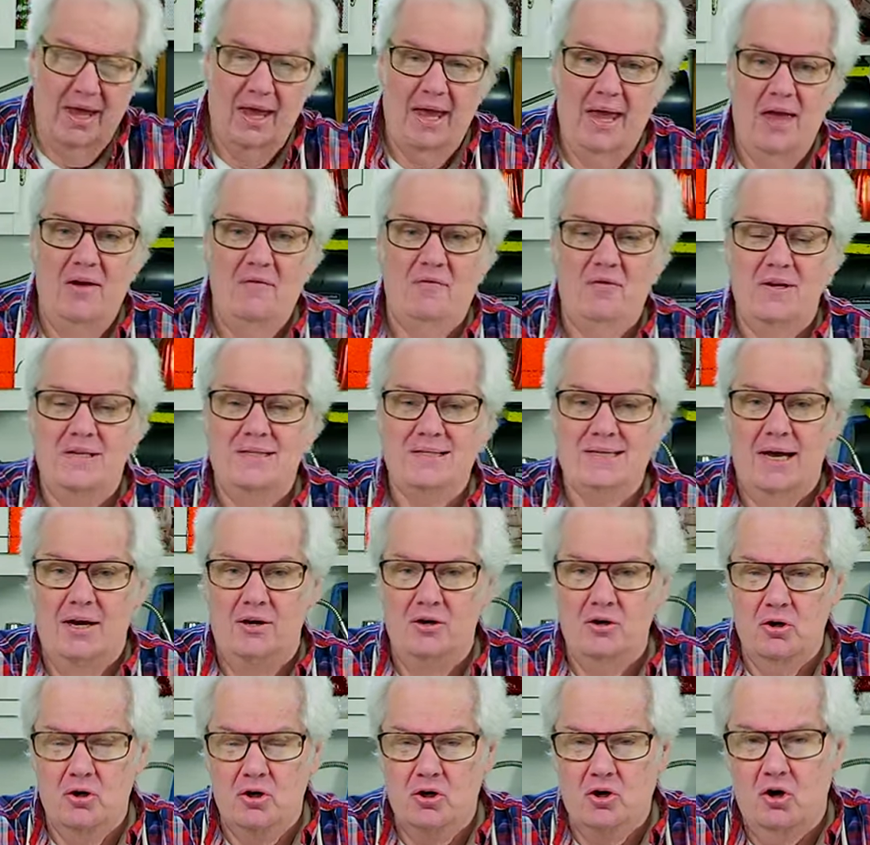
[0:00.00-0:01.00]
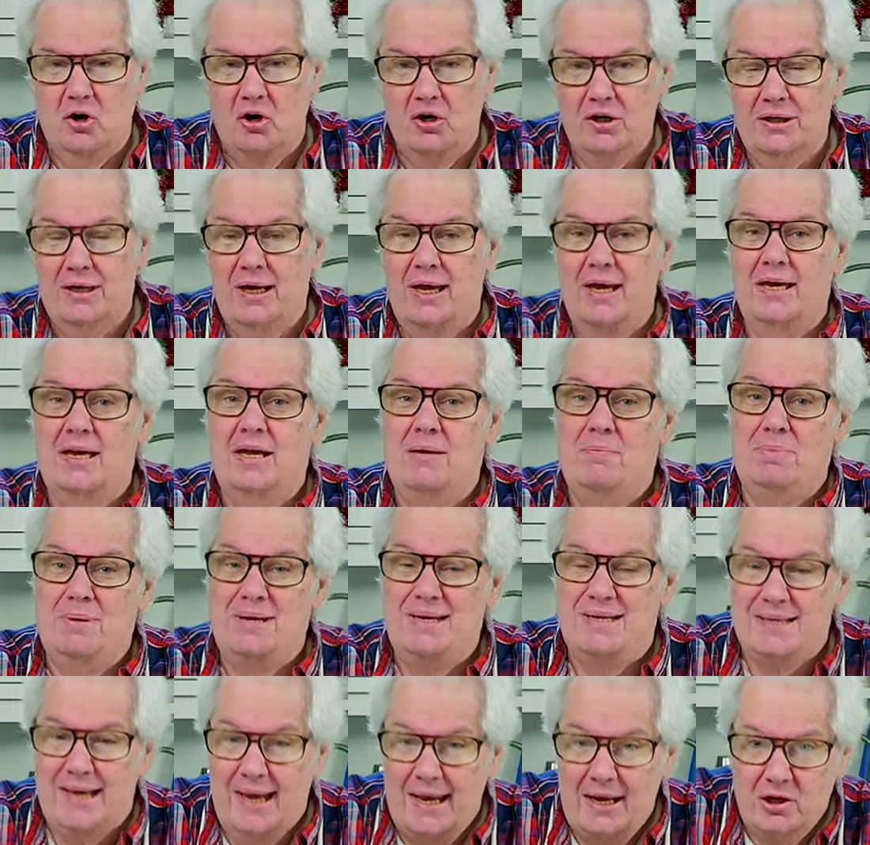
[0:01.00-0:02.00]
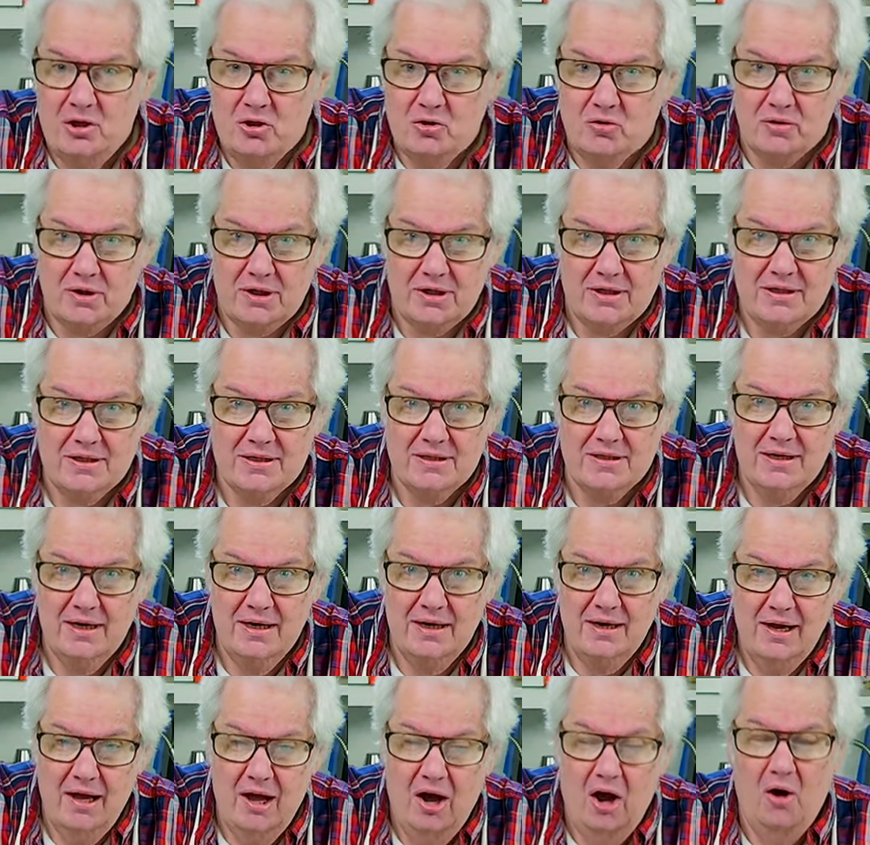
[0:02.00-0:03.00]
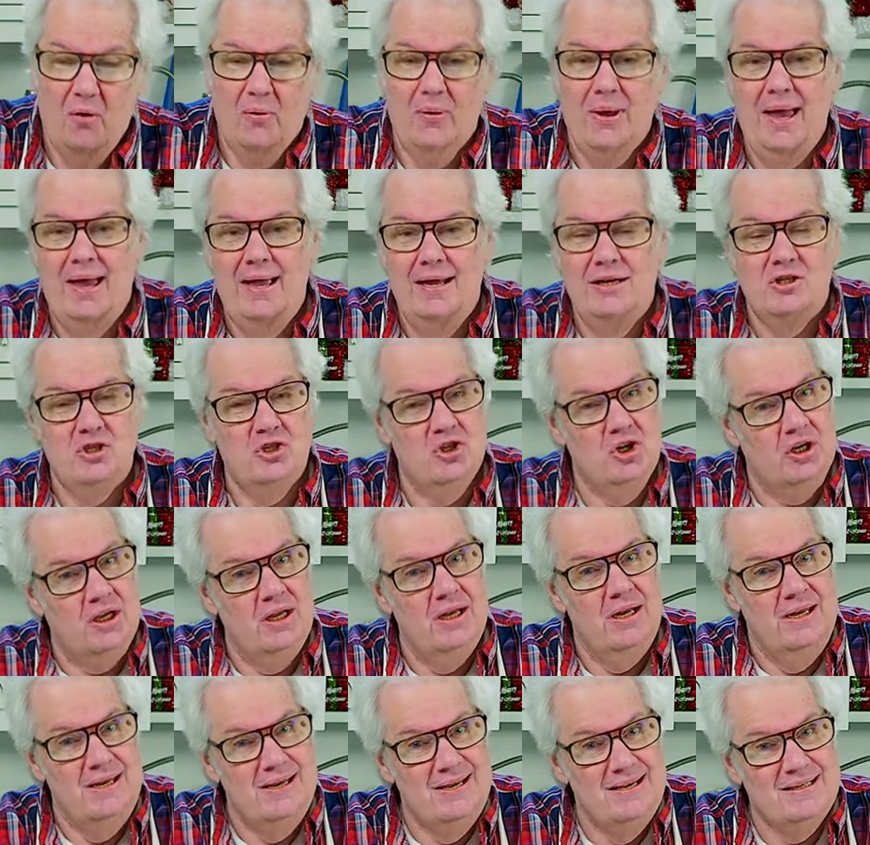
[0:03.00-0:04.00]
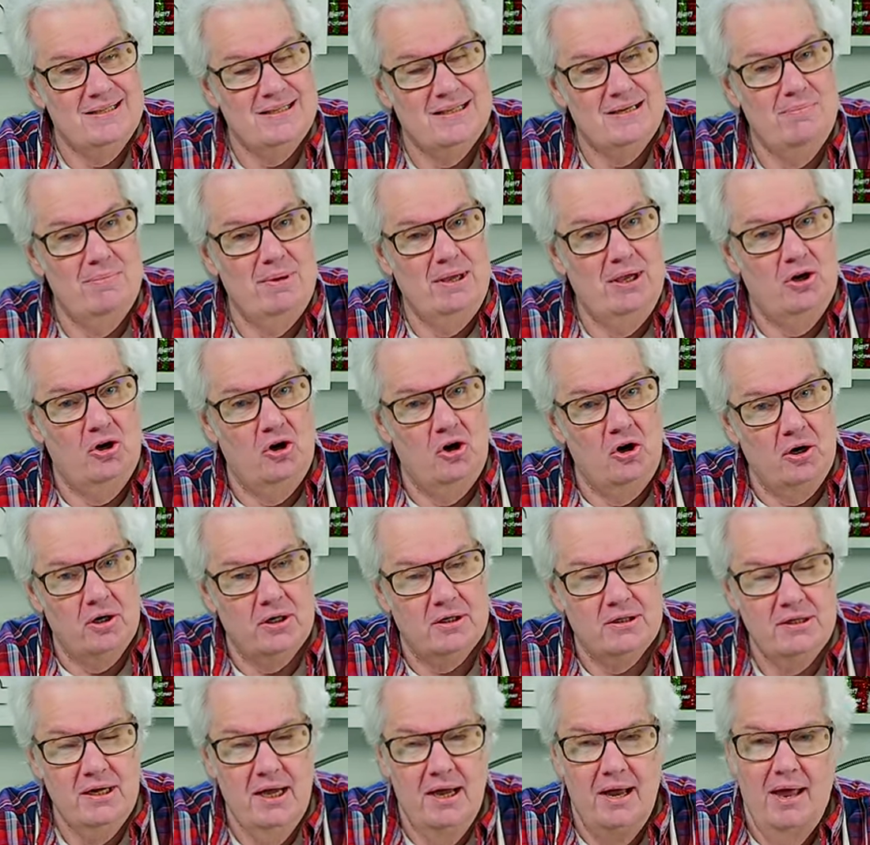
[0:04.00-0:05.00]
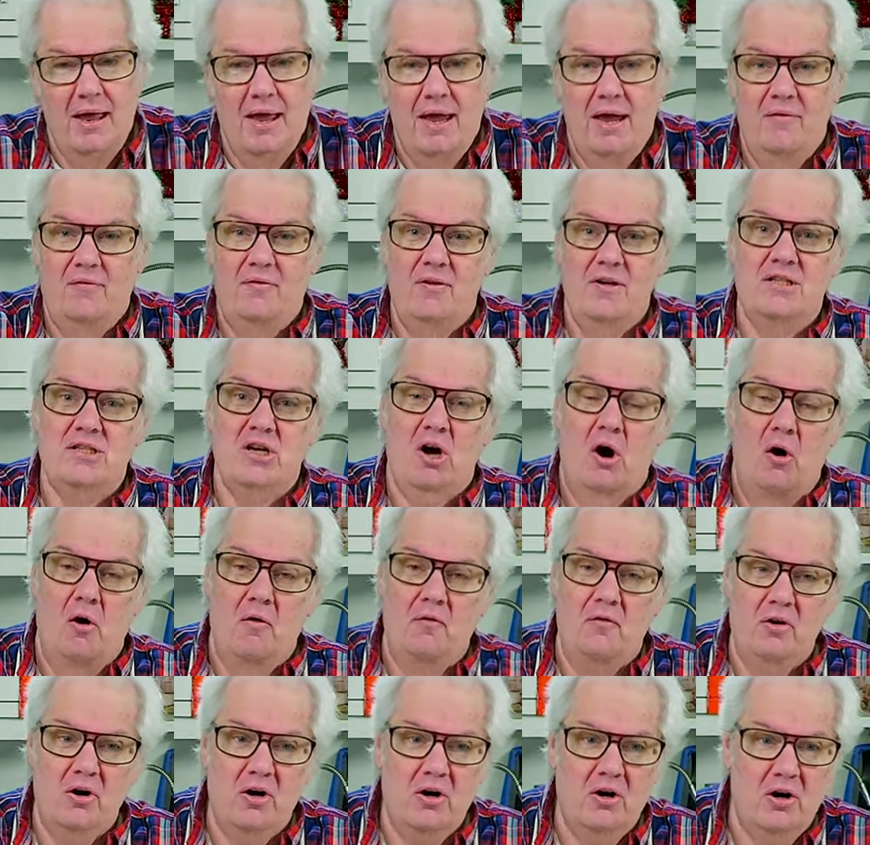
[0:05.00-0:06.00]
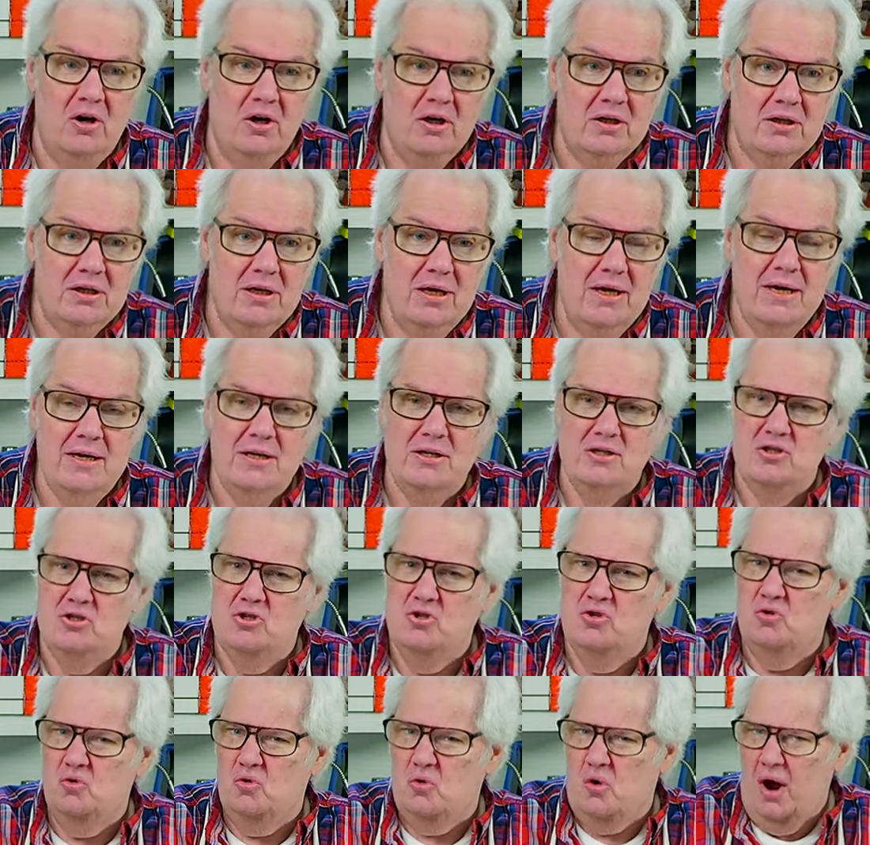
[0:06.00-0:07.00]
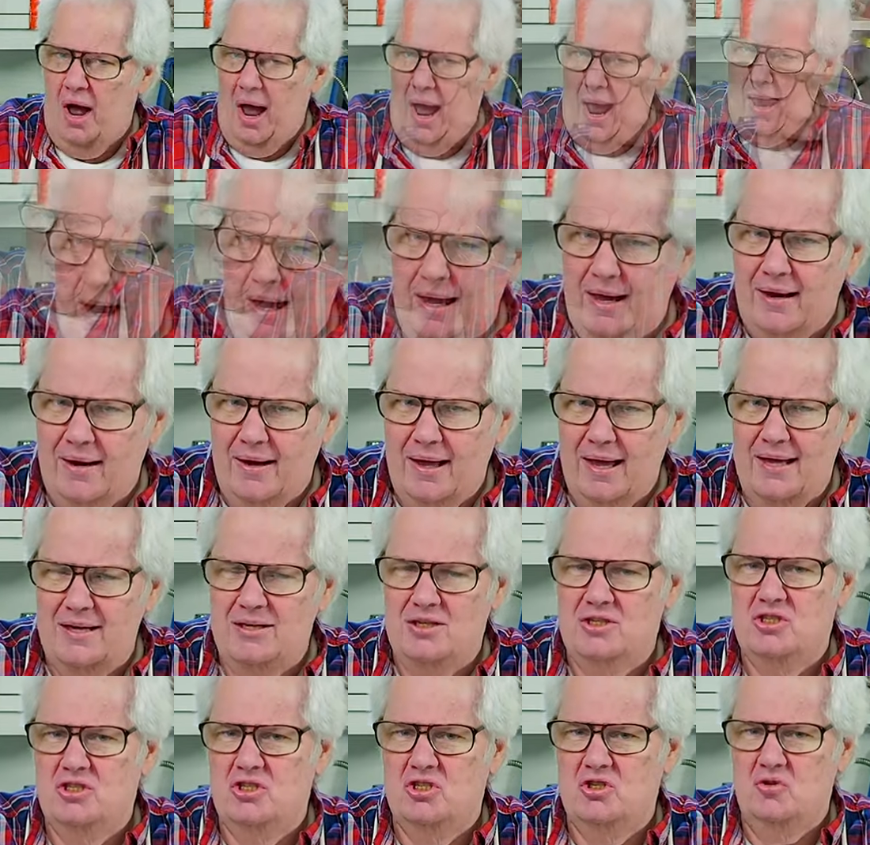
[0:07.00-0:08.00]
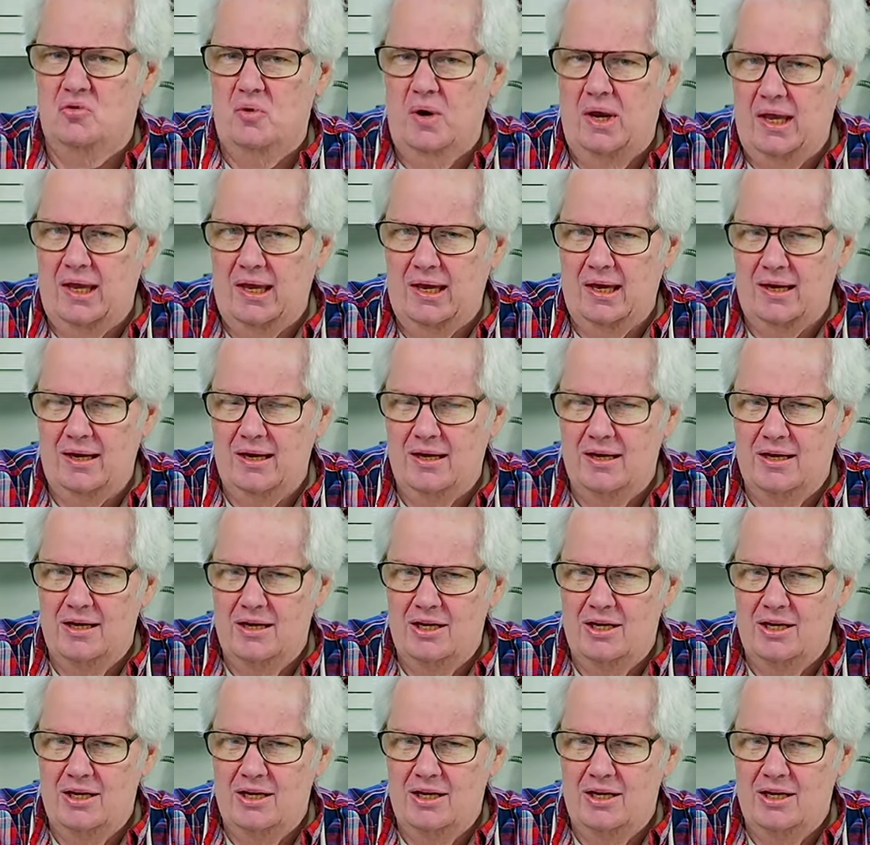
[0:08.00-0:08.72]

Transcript: If it's undercooked, it could be dangerous. Okay, chicken needs to be cooked. If it's overcooked, it's dry and stringy.